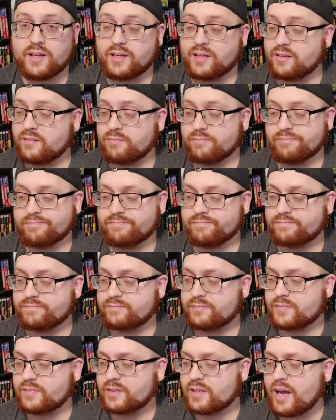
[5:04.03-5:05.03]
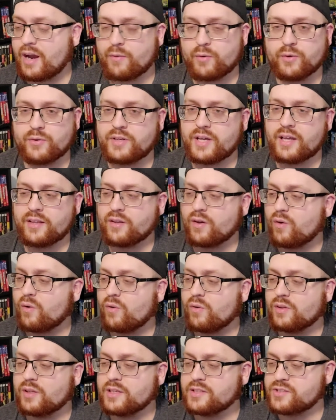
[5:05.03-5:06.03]
Like, I wrote down the
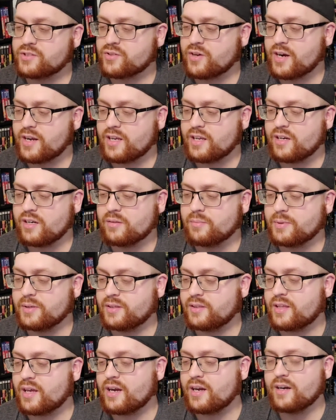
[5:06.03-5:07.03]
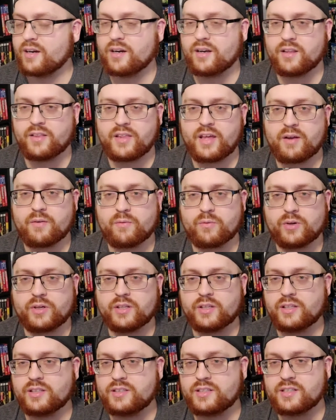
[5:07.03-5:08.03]
whole list right here, but they
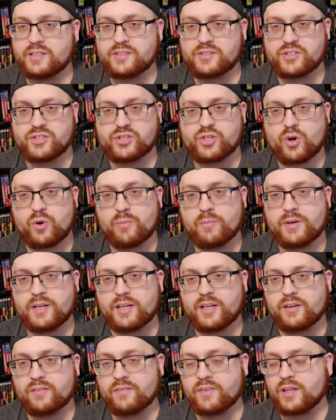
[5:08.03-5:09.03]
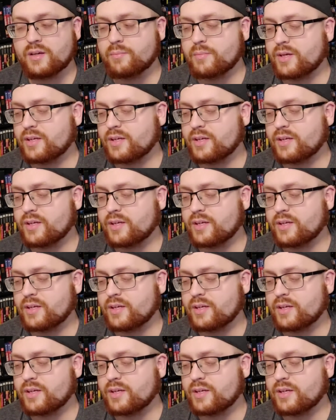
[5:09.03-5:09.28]
really did so many of them.